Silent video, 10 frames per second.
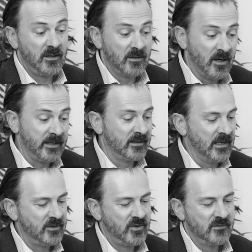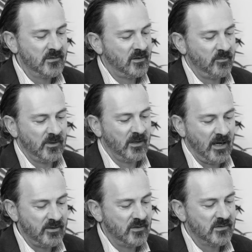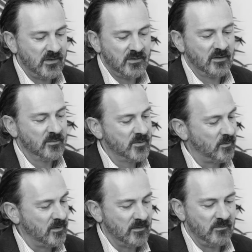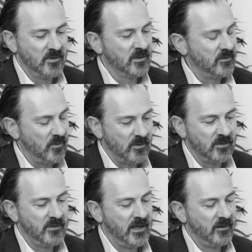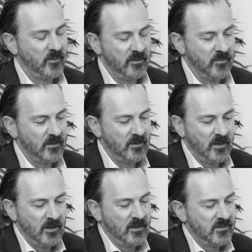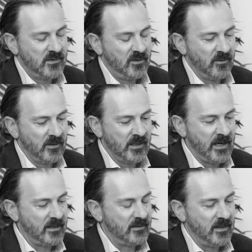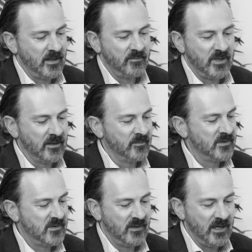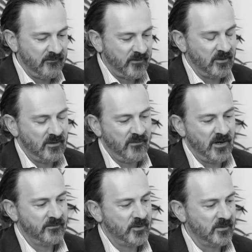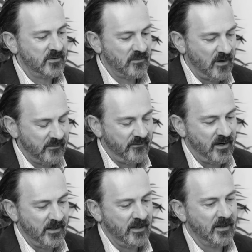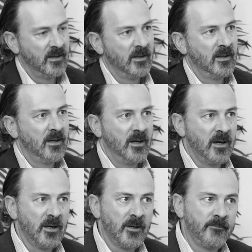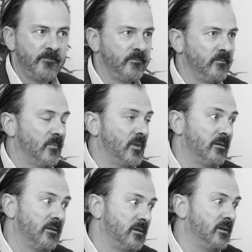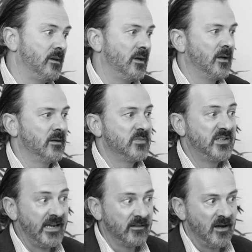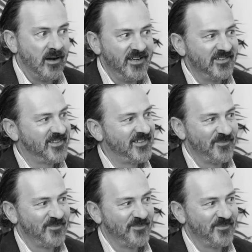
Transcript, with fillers: United Nations communication systems, we were, we in all of that equipment, securing that. Um, elements of the F 35 Joint Strike Fighter, um, um, satellites,